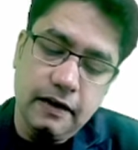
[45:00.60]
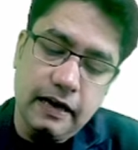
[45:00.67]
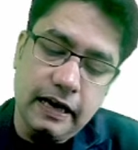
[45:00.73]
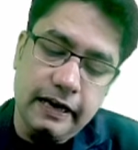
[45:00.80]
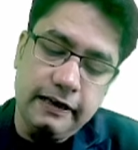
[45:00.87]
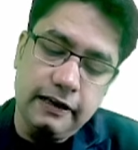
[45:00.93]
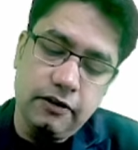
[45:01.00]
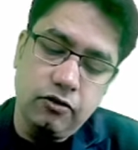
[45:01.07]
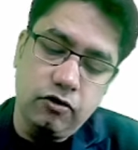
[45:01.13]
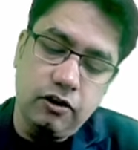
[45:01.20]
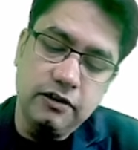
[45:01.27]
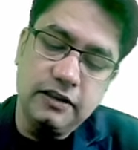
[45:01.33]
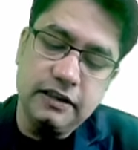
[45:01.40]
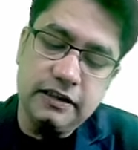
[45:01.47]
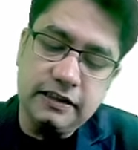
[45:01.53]
and it
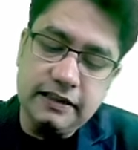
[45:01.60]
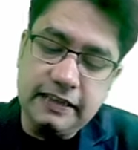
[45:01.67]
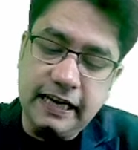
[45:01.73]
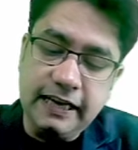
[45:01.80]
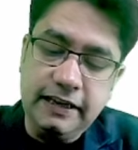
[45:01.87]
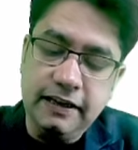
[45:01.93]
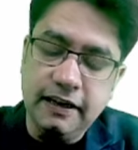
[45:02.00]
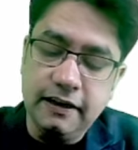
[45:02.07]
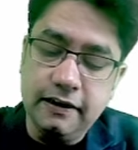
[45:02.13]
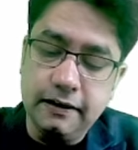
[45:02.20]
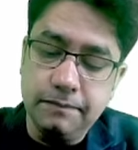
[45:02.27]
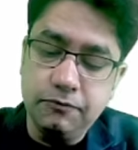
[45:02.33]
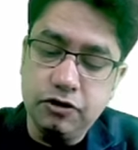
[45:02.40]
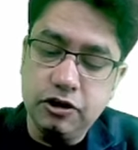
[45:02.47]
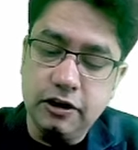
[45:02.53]
causes tendon
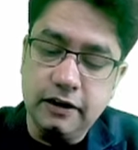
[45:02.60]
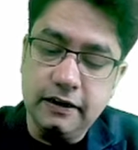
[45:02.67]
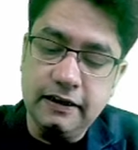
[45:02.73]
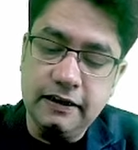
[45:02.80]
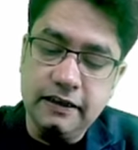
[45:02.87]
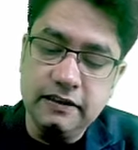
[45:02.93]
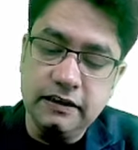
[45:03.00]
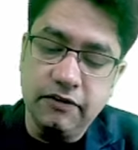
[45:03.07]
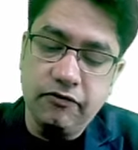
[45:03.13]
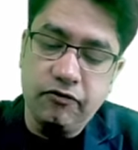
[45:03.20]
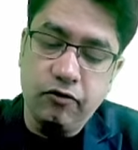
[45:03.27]
rupture. It is a